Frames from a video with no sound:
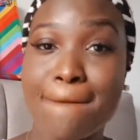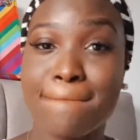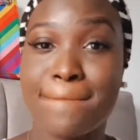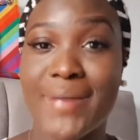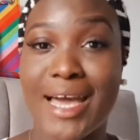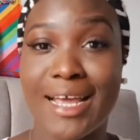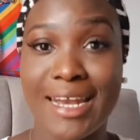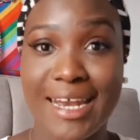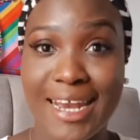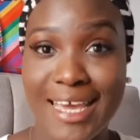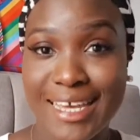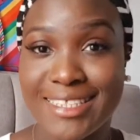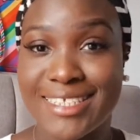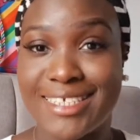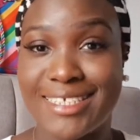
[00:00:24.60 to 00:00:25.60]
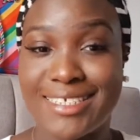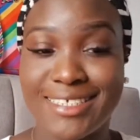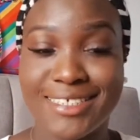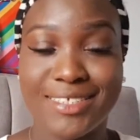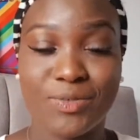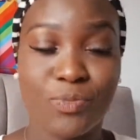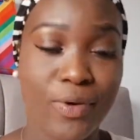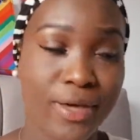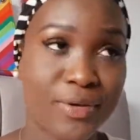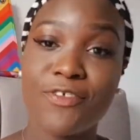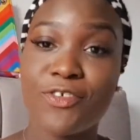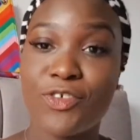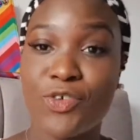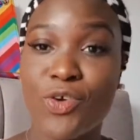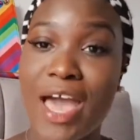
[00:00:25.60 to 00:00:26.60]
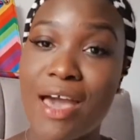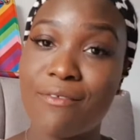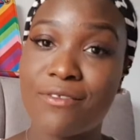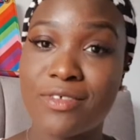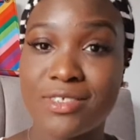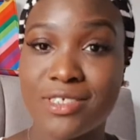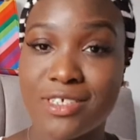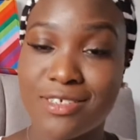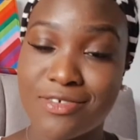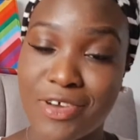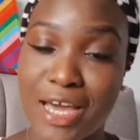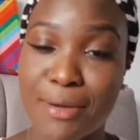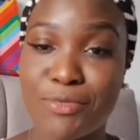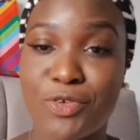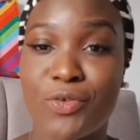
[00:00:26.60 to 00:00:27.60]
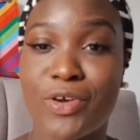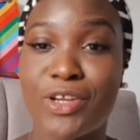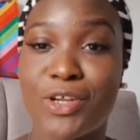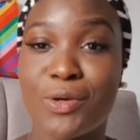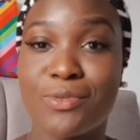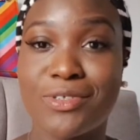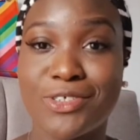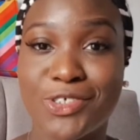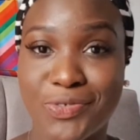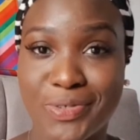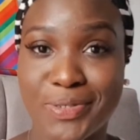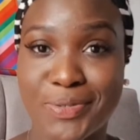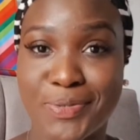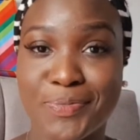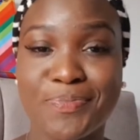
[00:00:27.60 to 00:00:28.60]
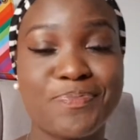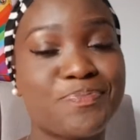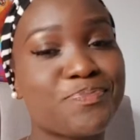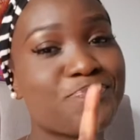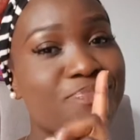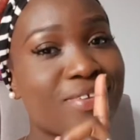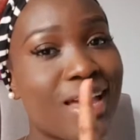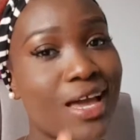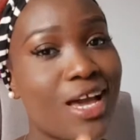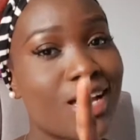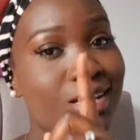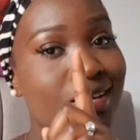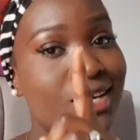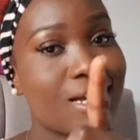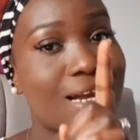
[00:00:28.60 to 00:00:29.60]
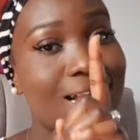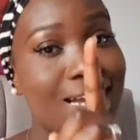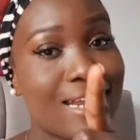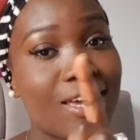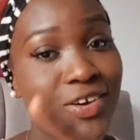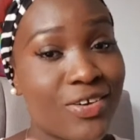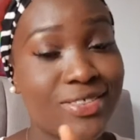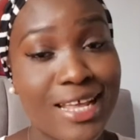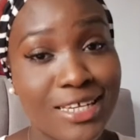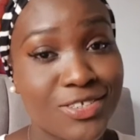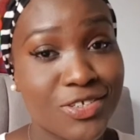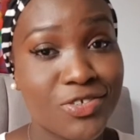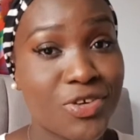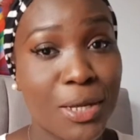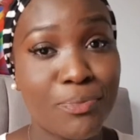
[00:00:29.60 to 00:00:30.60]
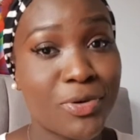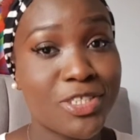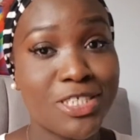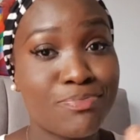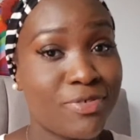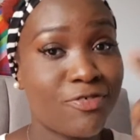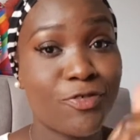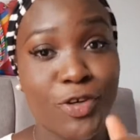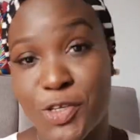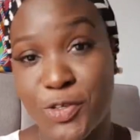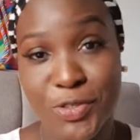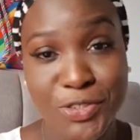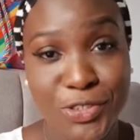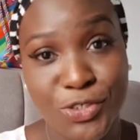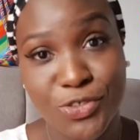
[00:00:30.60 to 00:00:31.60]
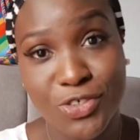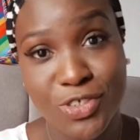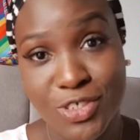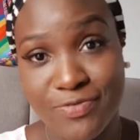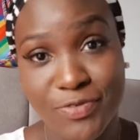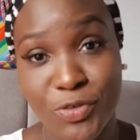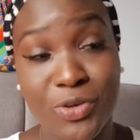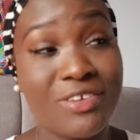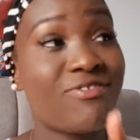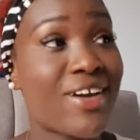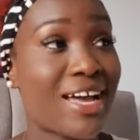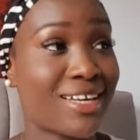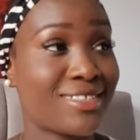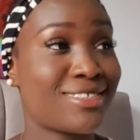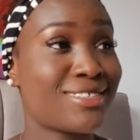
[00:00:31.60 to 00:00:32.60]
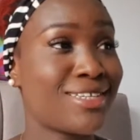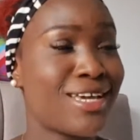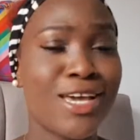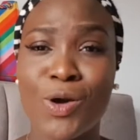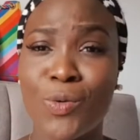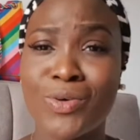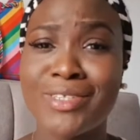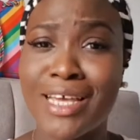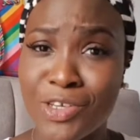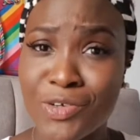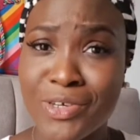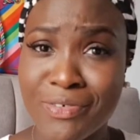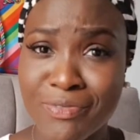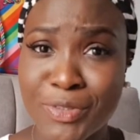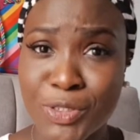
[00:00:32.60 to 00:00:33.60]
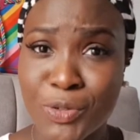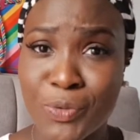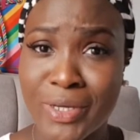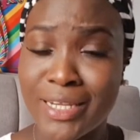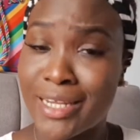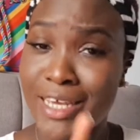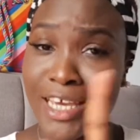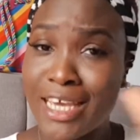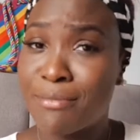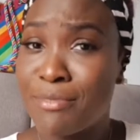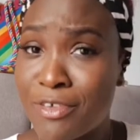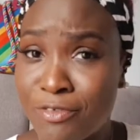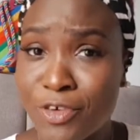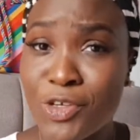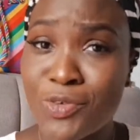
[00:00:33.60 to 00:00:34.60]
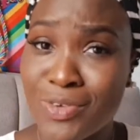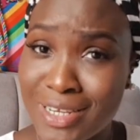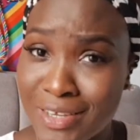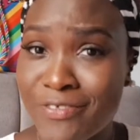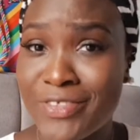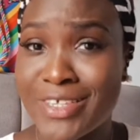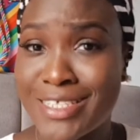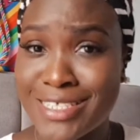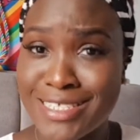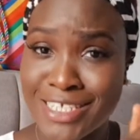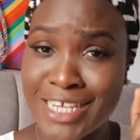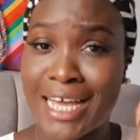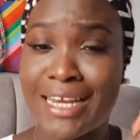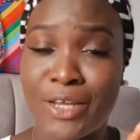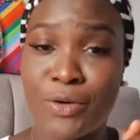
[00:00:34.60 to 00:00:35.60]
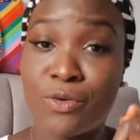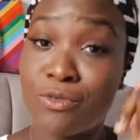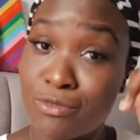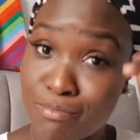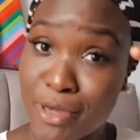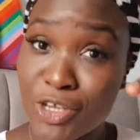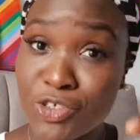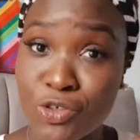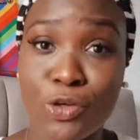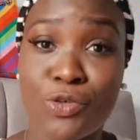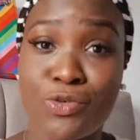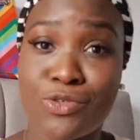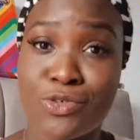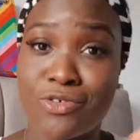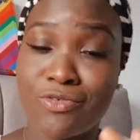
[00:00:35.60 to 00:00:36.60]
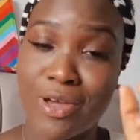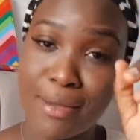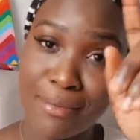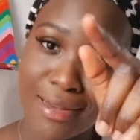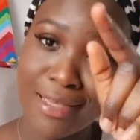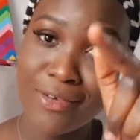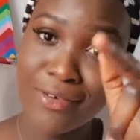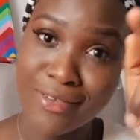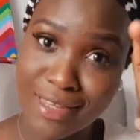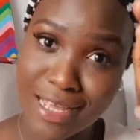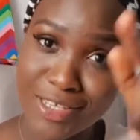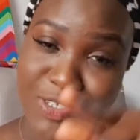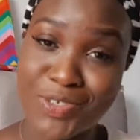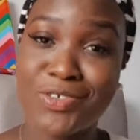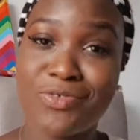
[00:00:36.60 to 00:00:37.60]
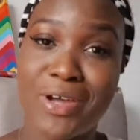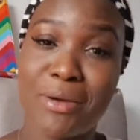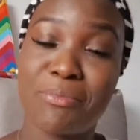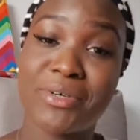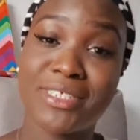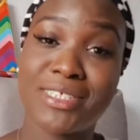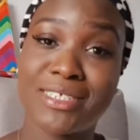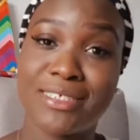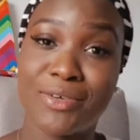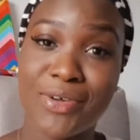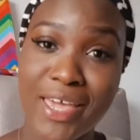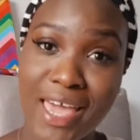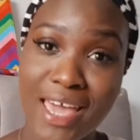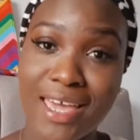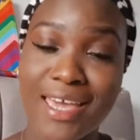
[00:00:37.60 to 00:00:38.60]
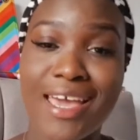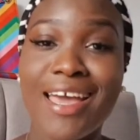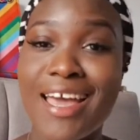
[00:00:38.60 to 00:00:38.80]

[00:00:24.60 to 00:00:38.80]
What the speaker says: my ladies. Well, if you haven't subscribed, you already know the drill. Click on that subscribe button before you continue this video. In fact, what are you even doing? Before you leave this channel, make sure you subscribe. Click on that subscribe button, okay?